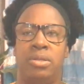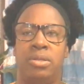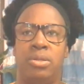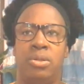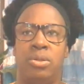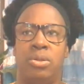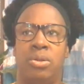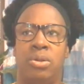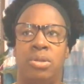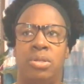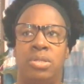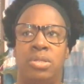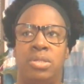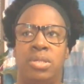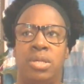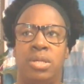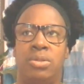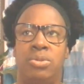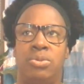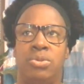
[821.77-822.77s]
the Lord
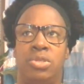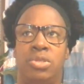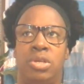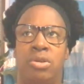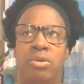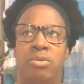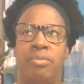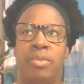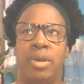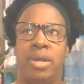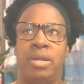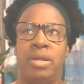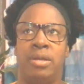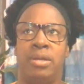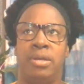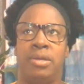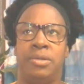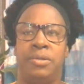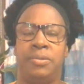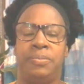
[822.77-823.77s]
said to
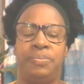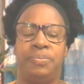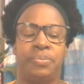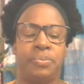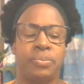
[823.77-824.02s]
Jeremiah,